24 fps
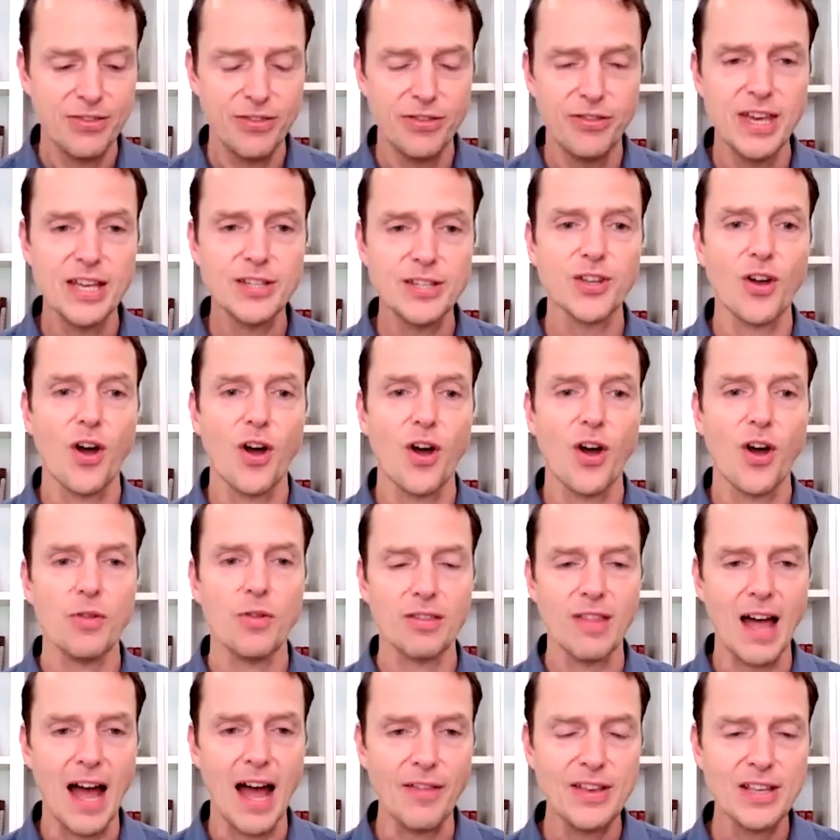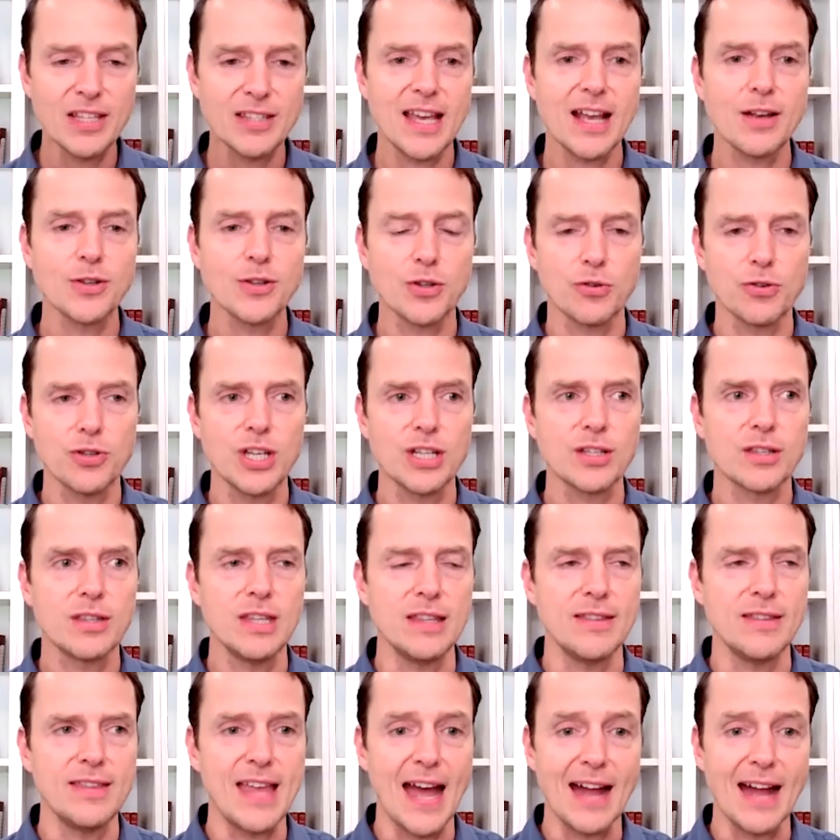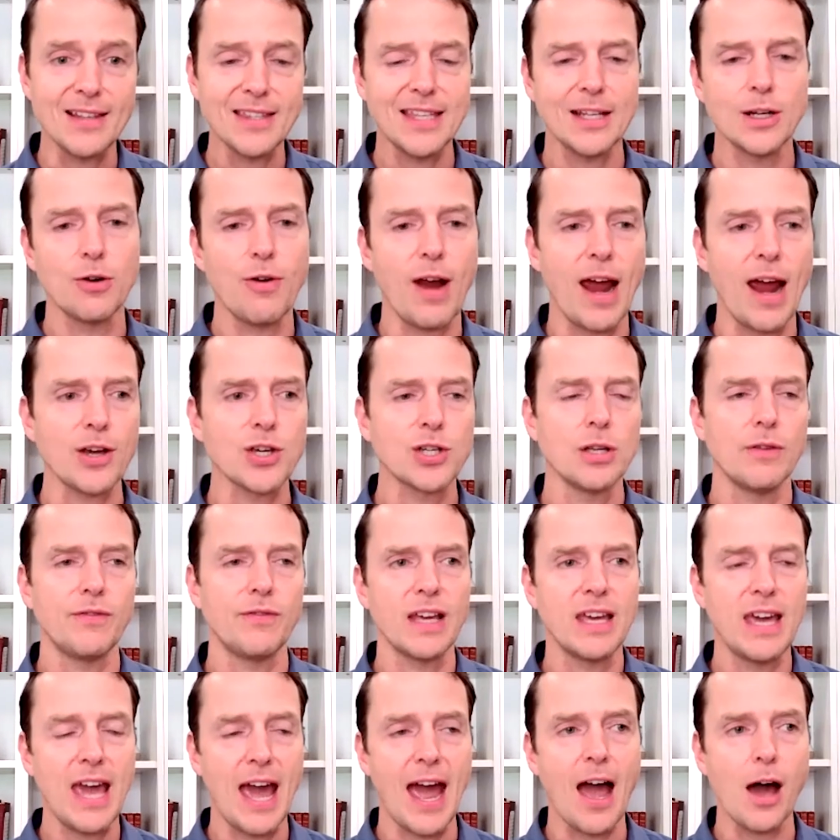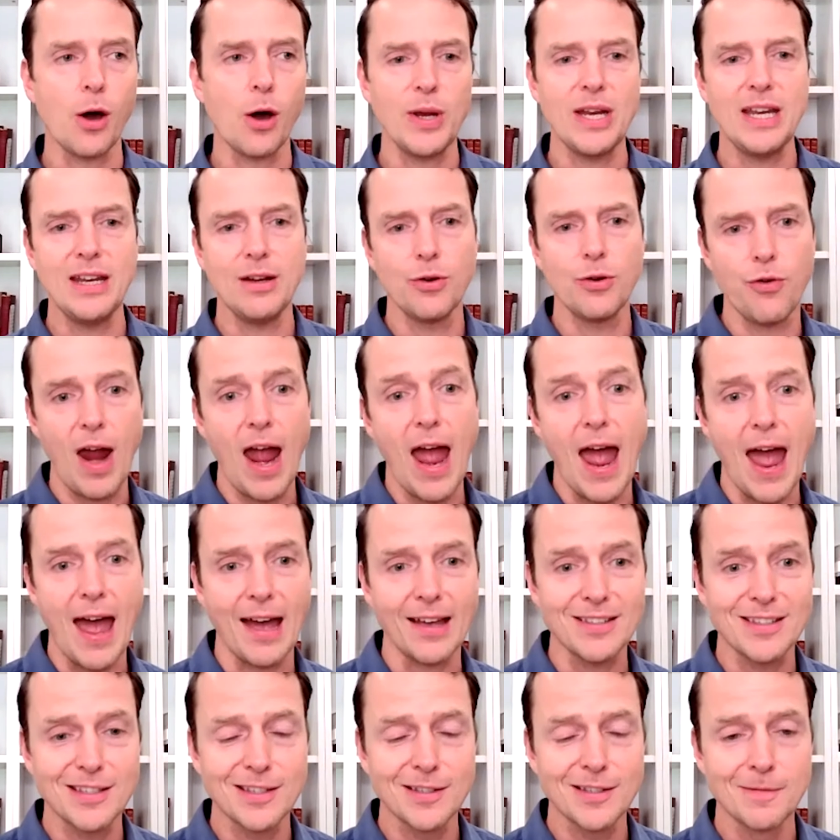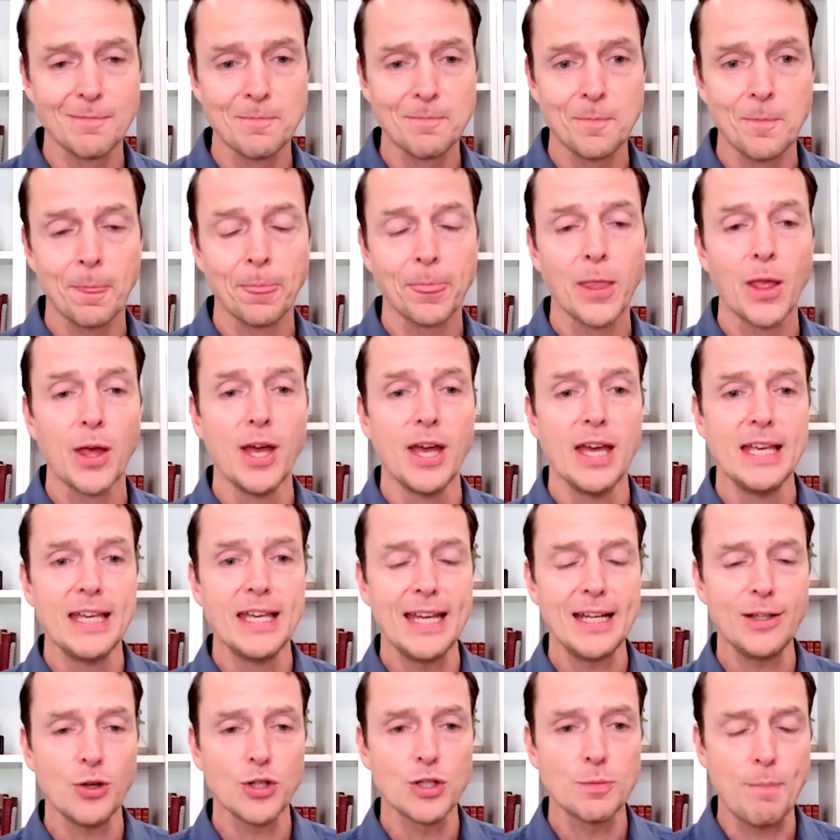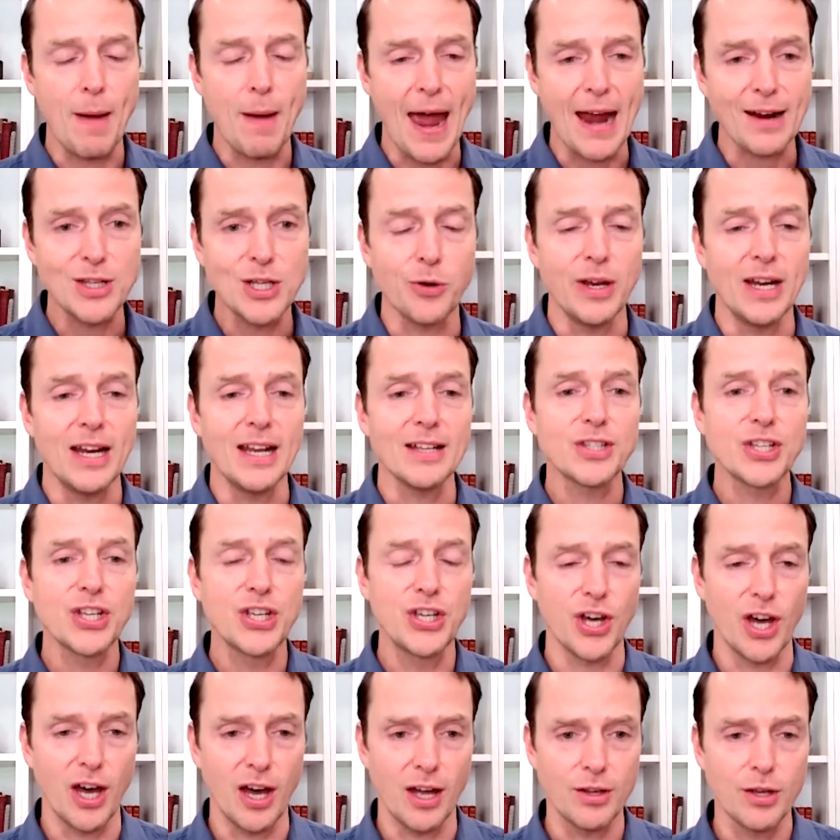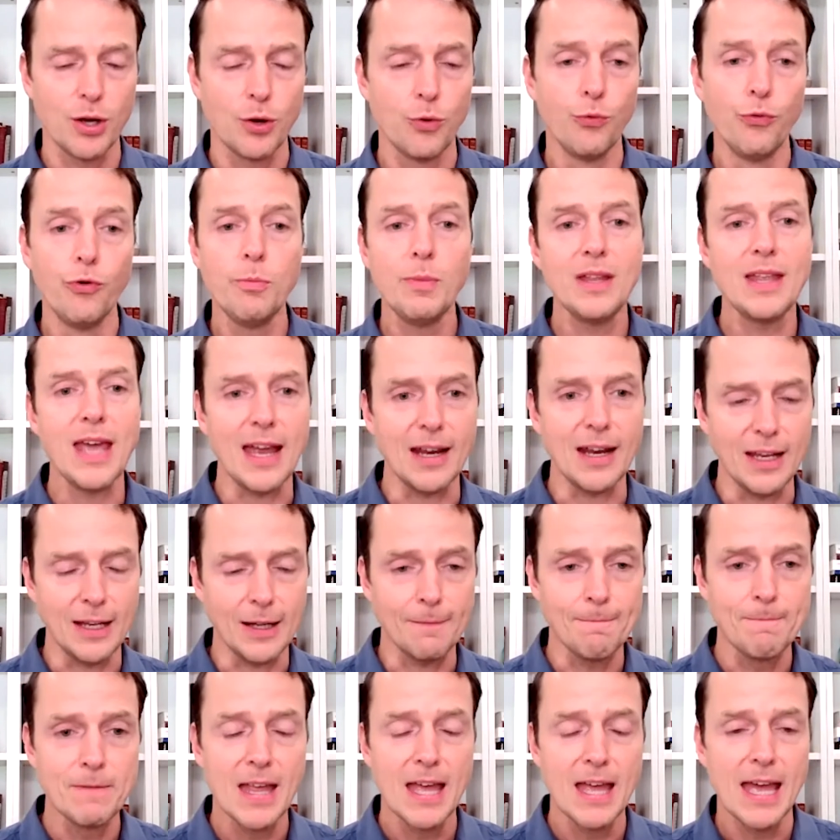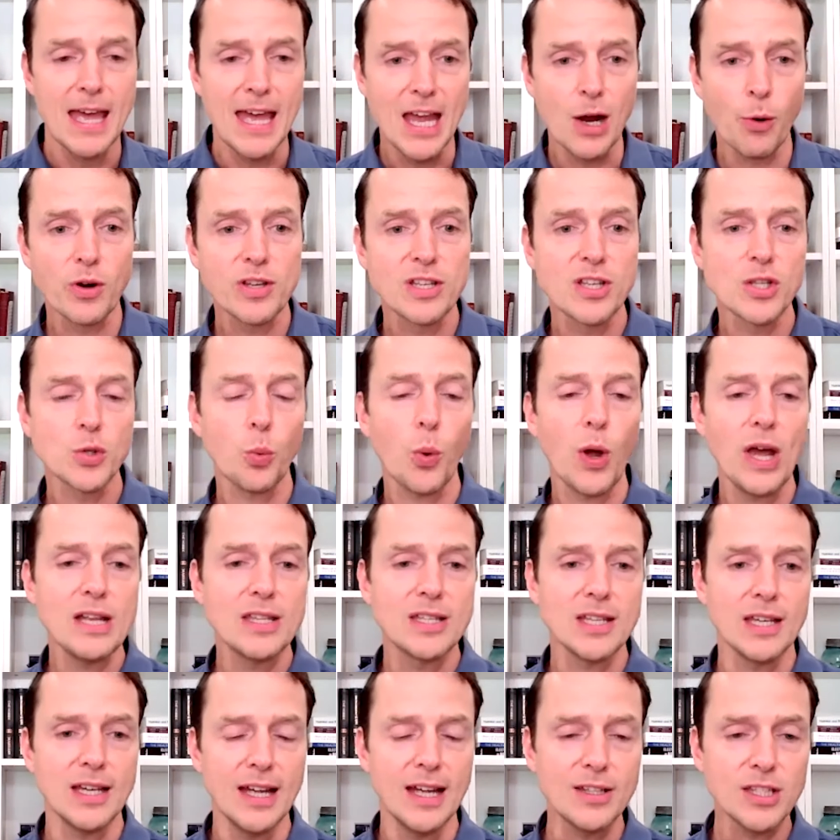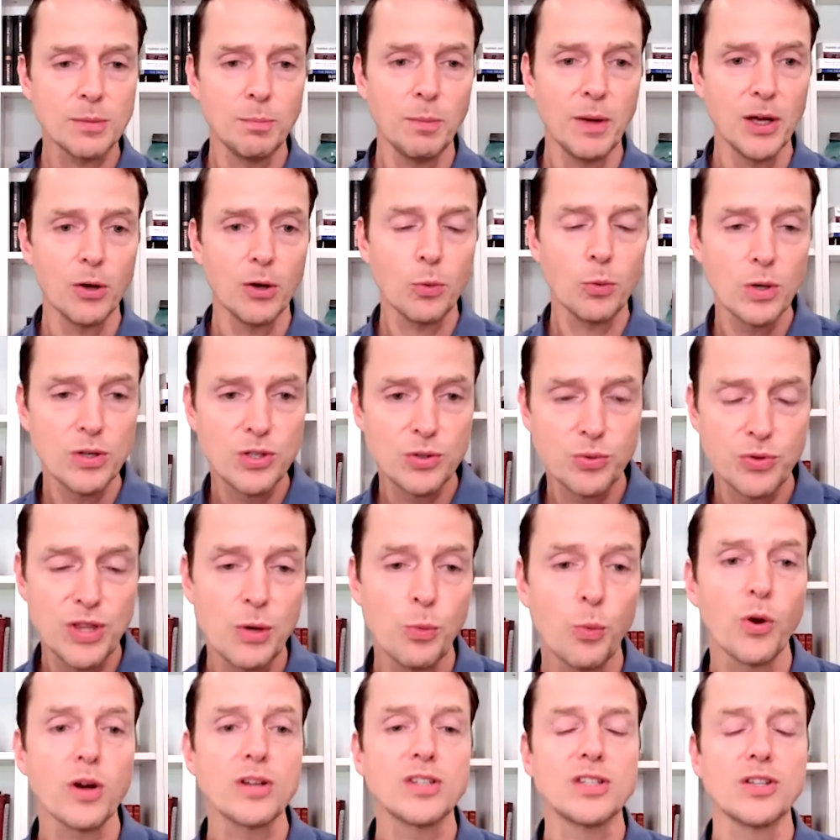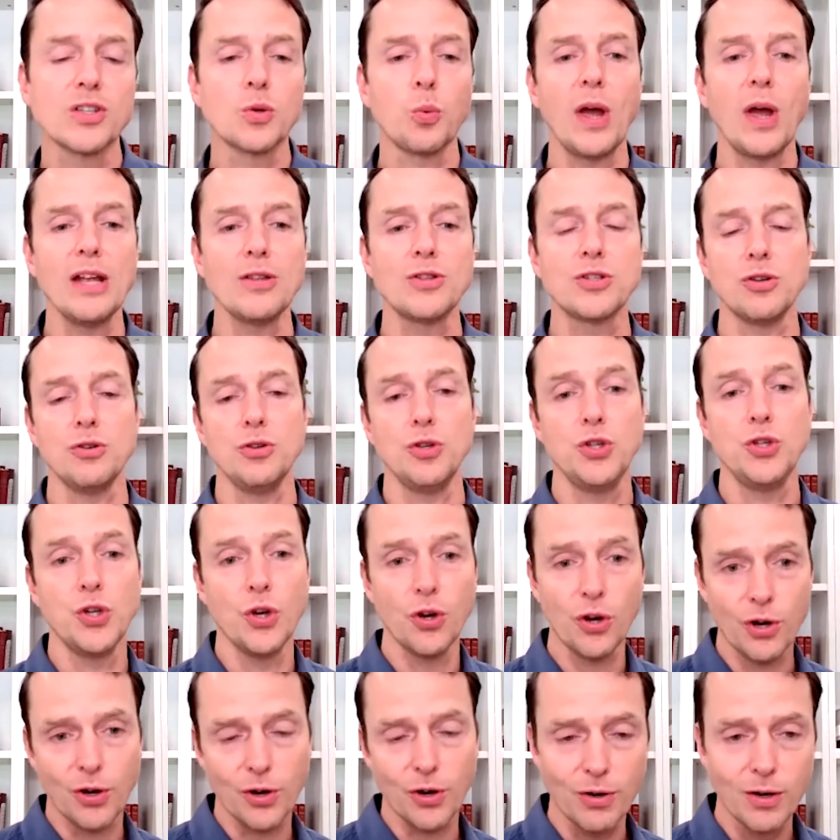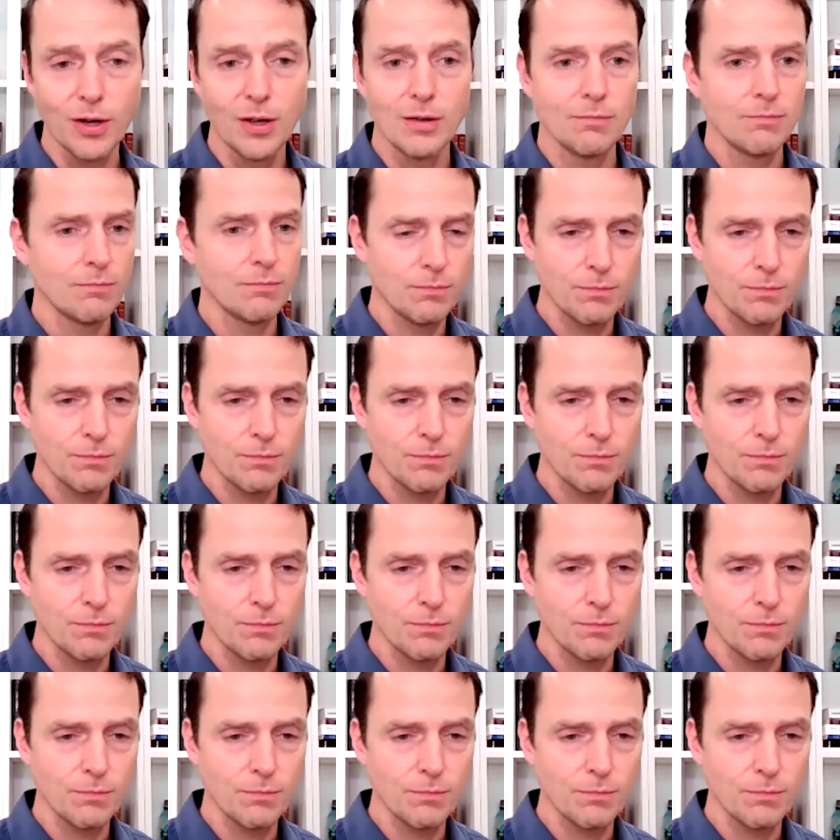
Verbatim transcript: This all, all these things are just the, that's the interaction of a cow eating grass getting this bacteria in its gut, ruminating. It works its way to its milk, which then works its way to your,